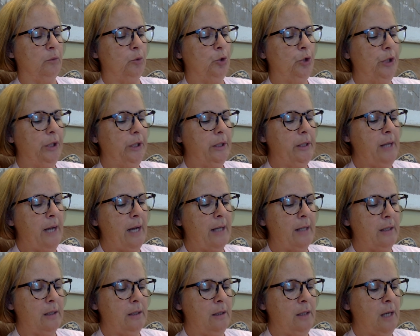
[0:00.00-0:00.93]
she could not,
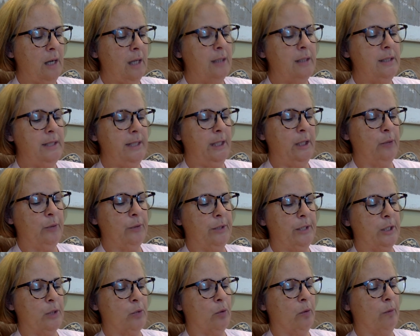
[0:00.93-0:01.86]
not deal with
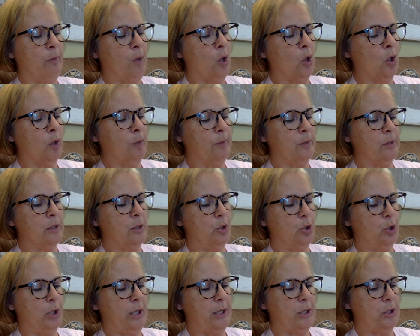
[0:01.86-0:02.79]
this remarkable
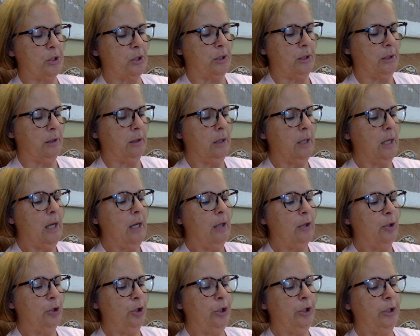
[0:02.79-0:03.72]
suggestion.
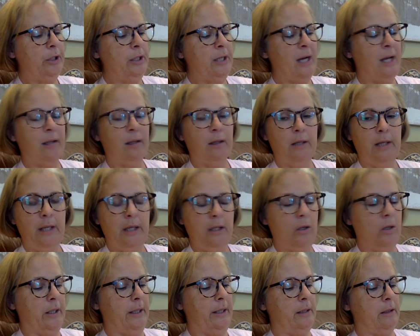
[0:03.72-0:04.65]
She could not think
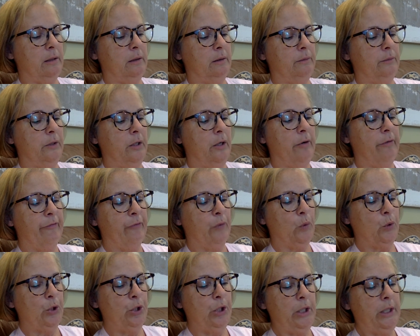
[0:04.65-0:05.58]
on it,
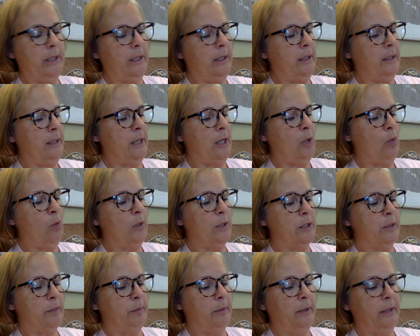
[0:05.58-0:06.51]
for she didn't know
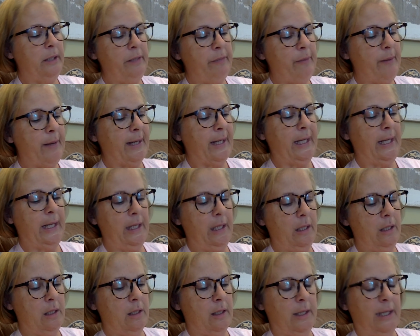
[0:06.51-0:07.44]
what to believe about
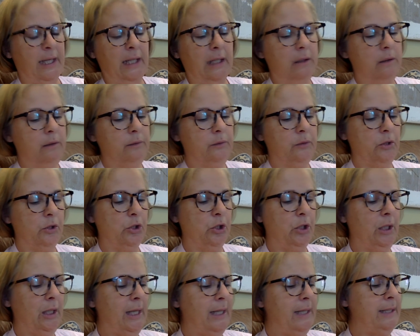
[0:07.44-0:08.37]
anything.
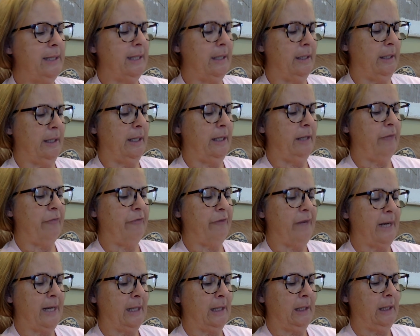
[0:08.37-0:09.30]
She lay down again
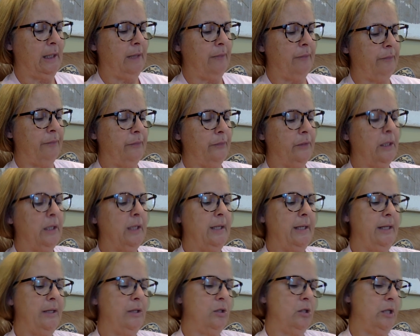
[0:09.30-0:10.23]
finally
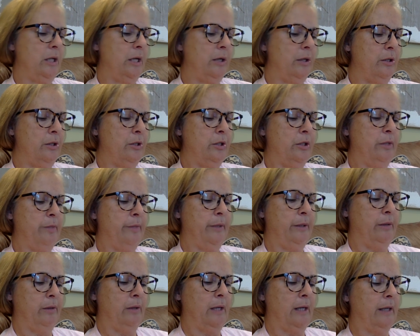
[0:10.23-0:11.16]
and stared into the
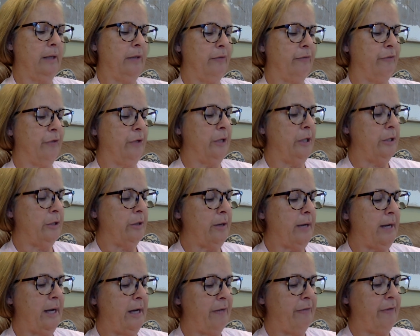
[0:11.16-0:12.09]
moonlight for
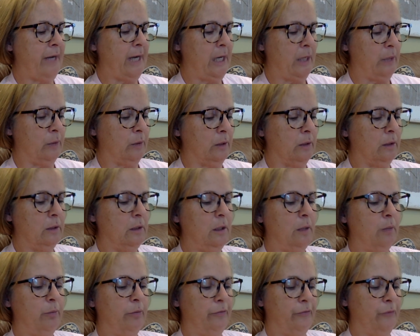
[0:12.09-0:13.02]
another half hour
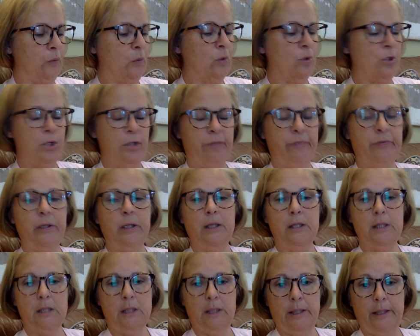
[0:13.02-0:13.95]
before she fell
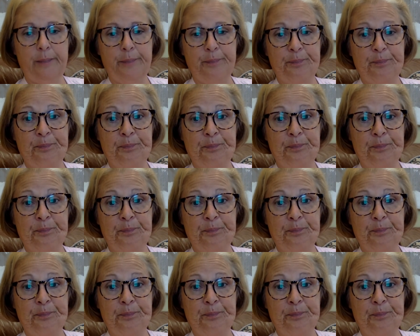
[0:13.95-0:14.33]
asleep.